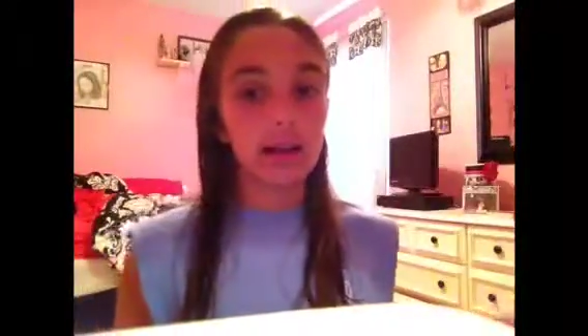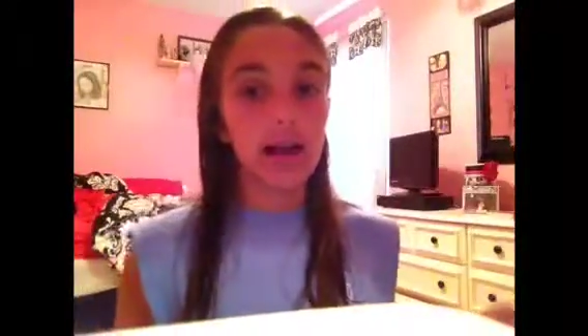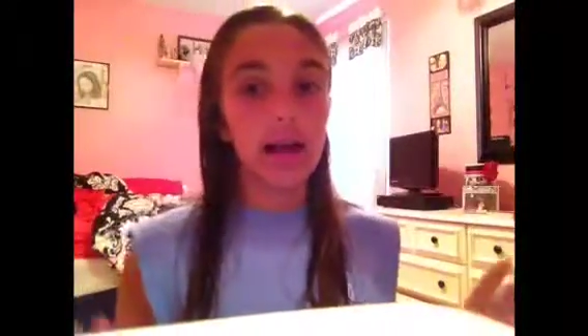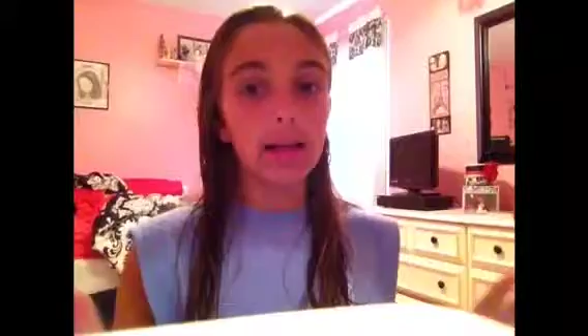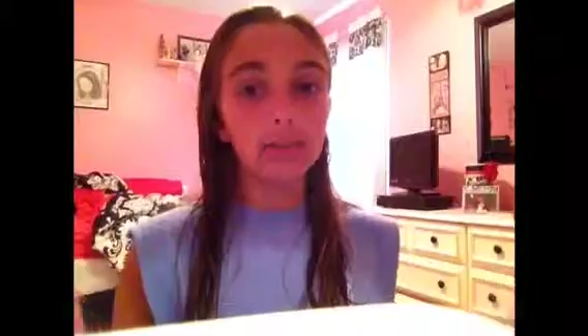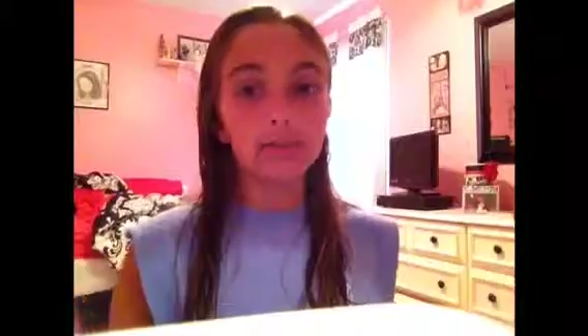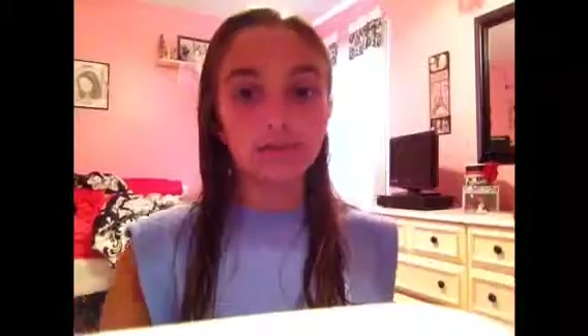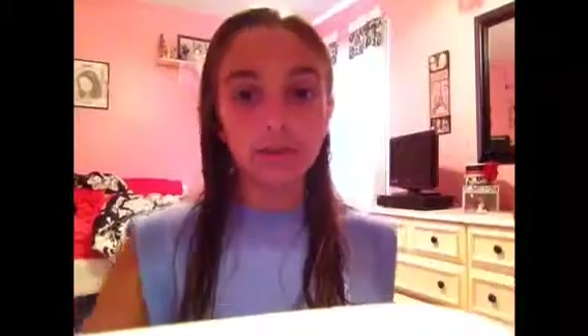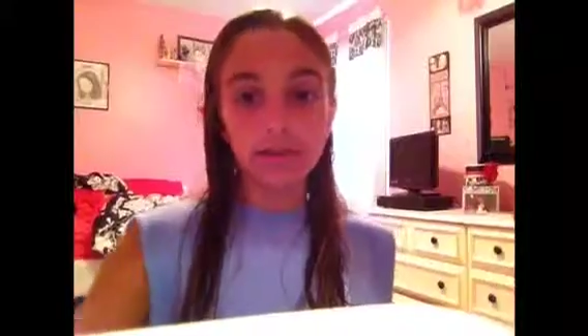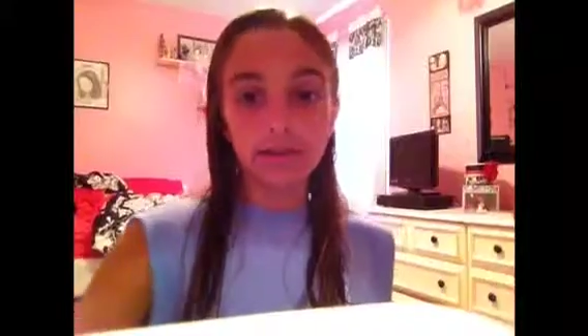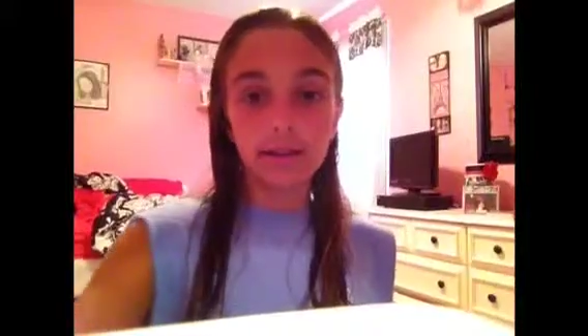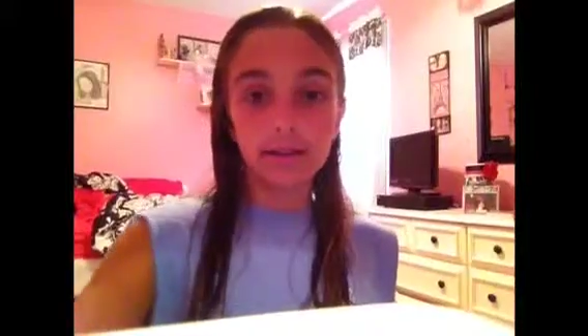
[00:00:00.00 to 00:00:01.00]
I'm
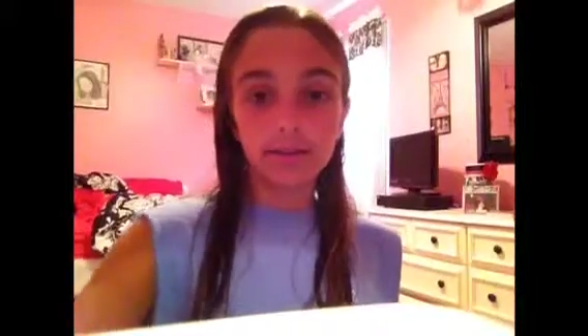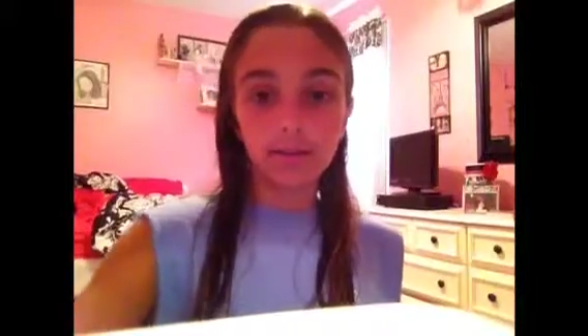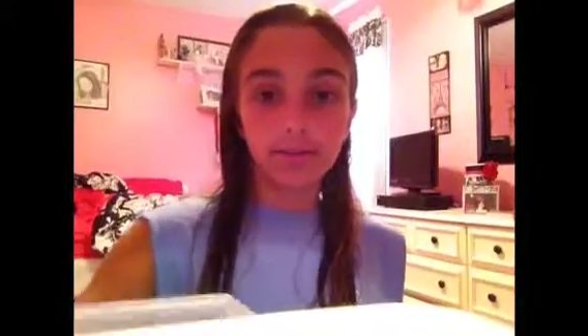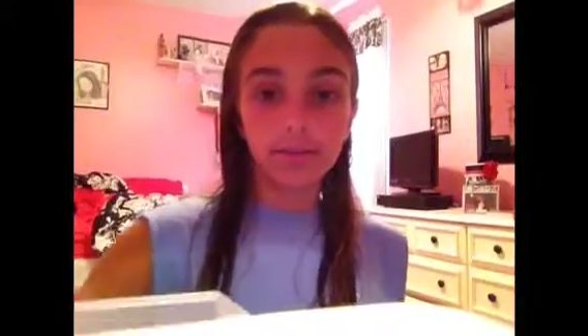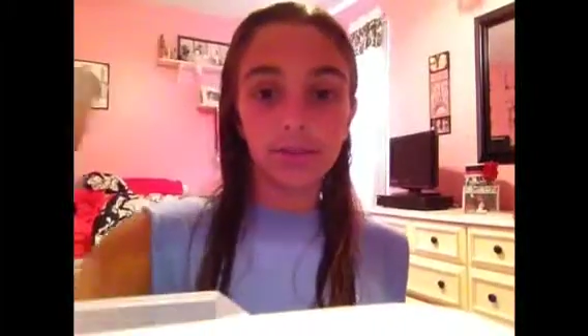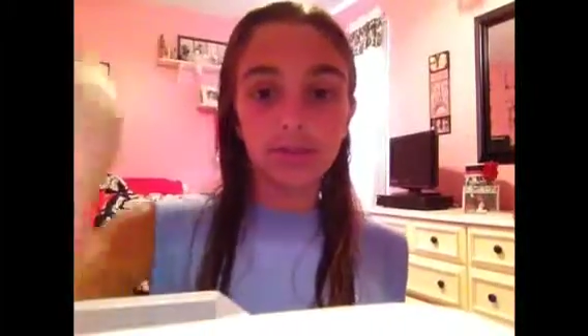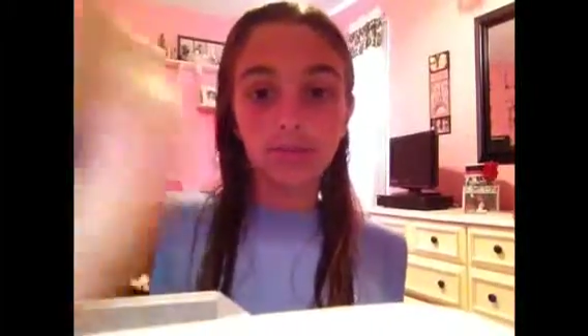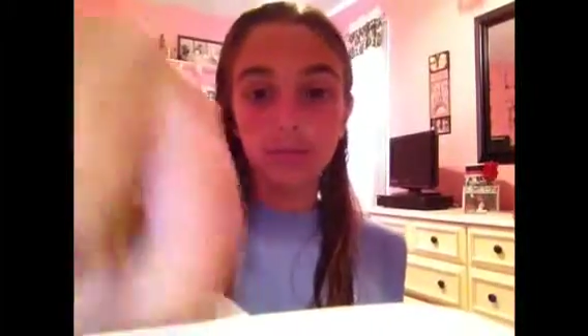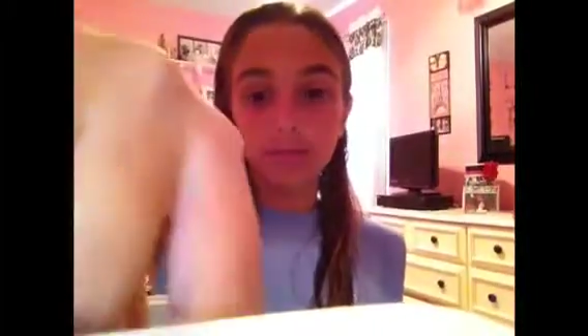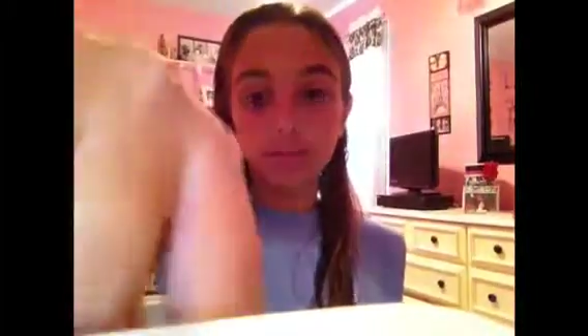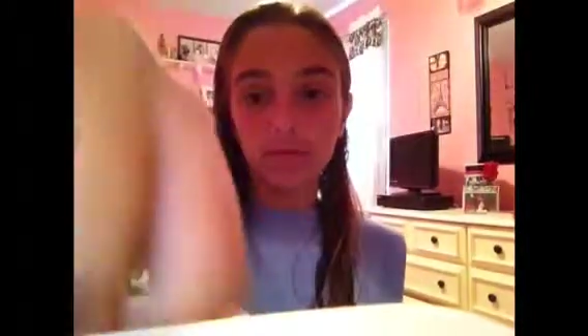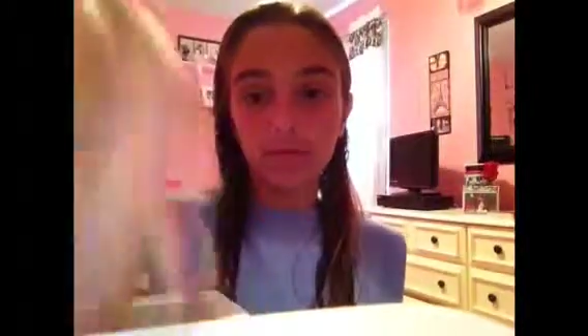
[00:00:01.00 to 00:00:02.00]
sorry to interrupt this,
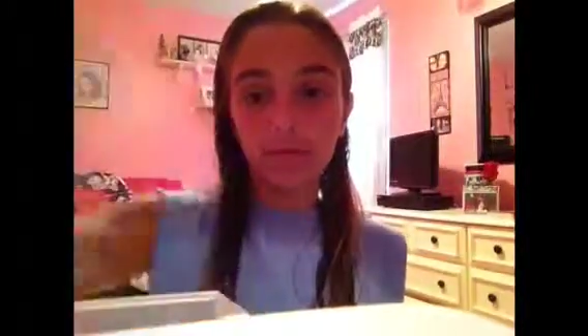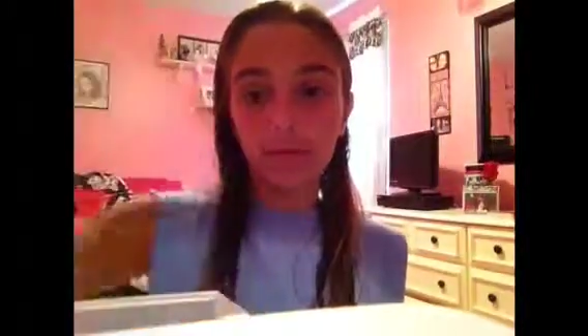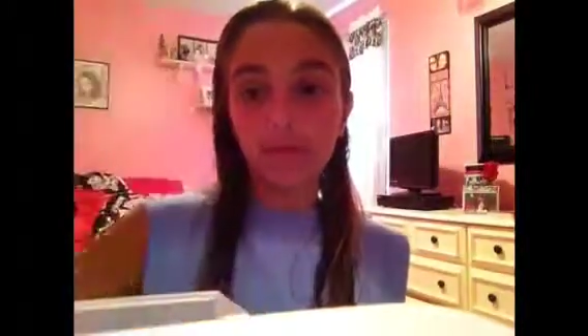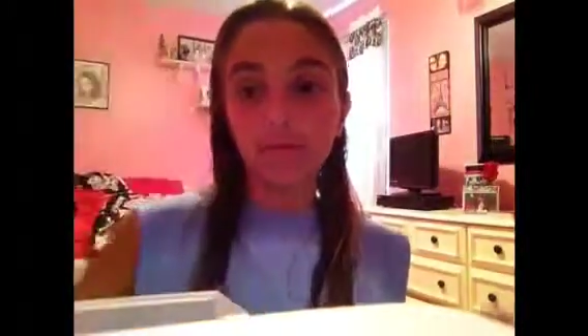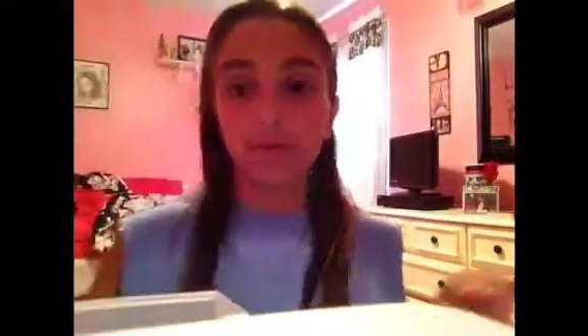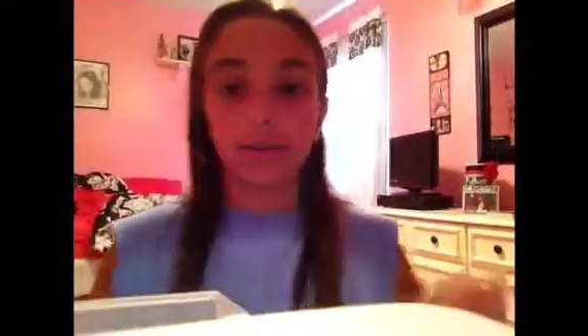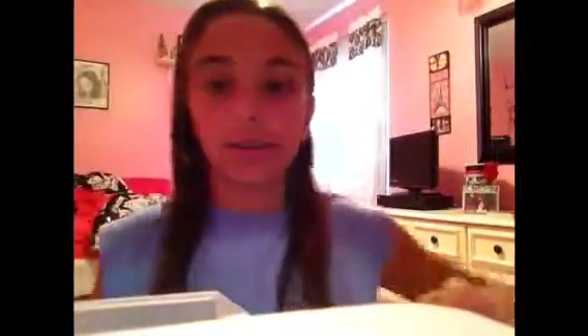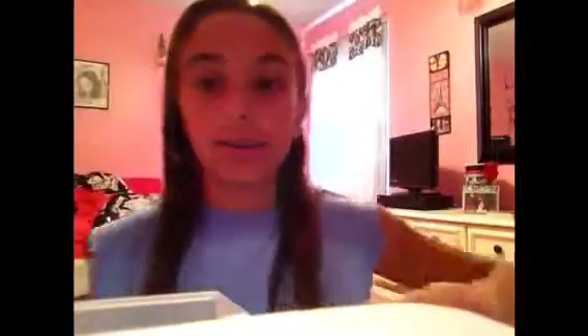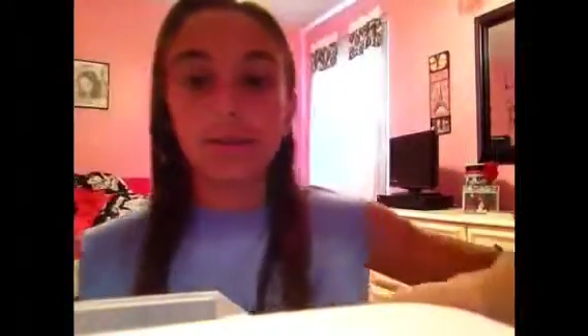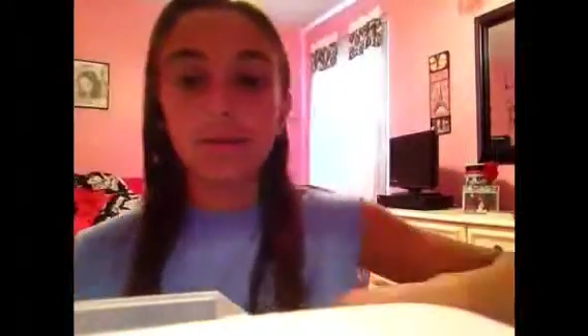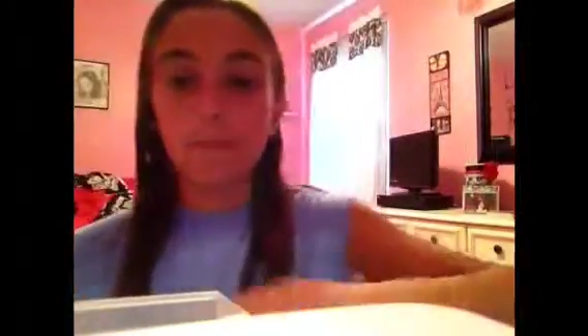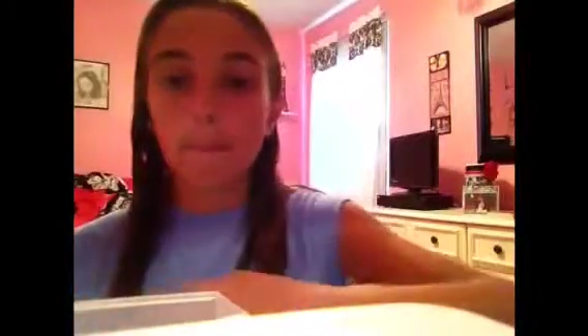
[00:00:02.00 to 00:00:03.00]
but before I
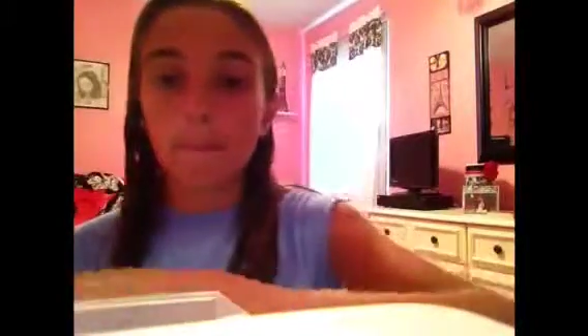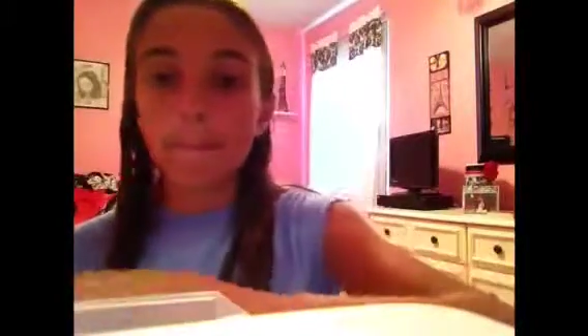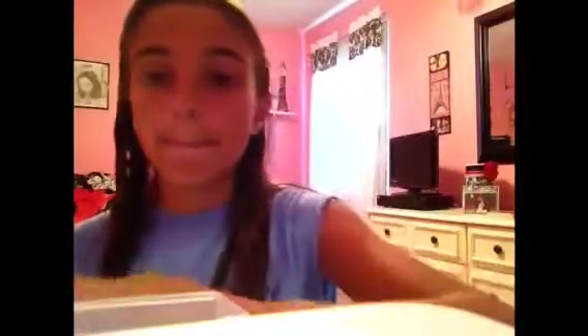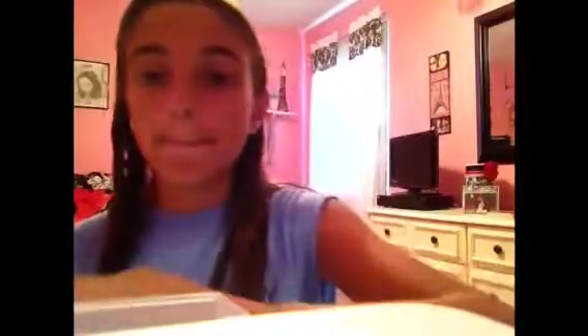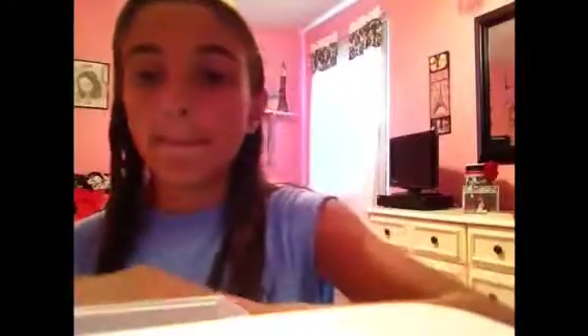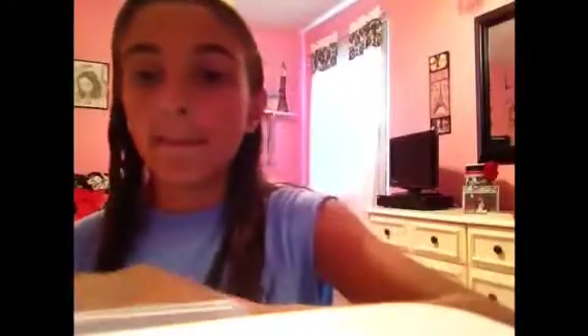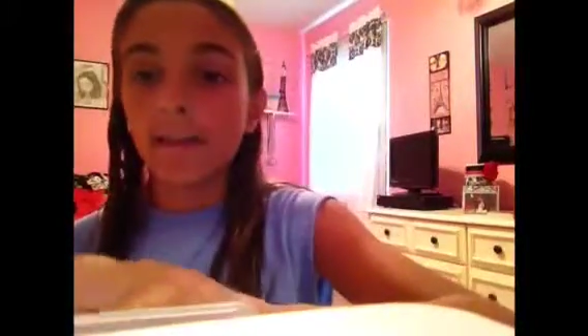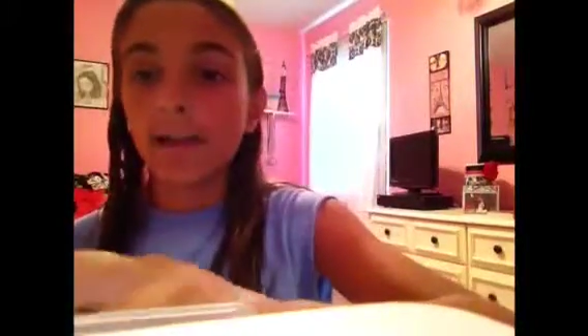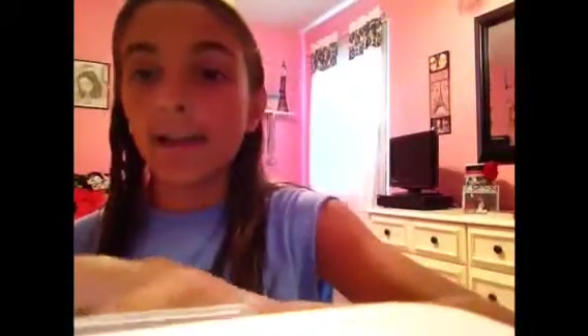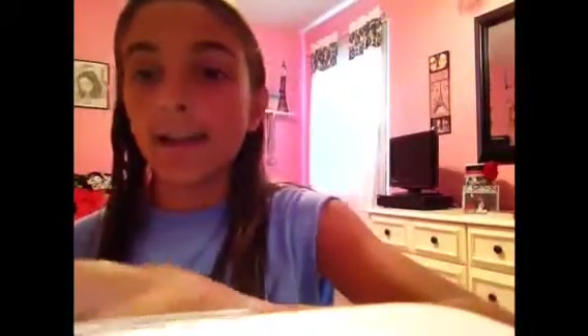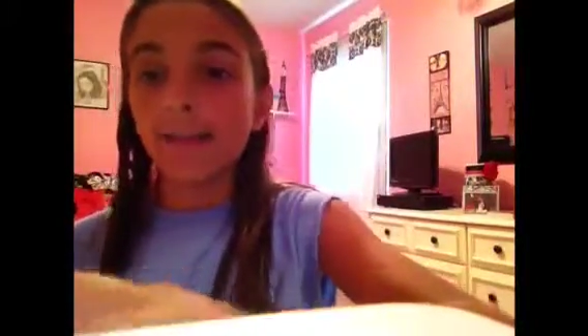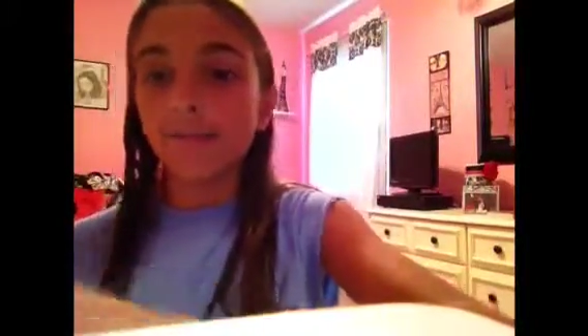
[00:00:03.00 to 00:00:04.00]
forget,
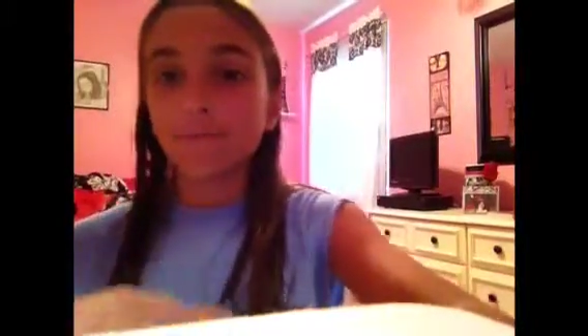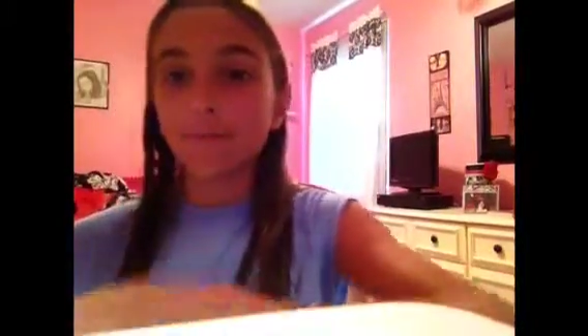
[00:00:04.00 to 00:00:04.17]
I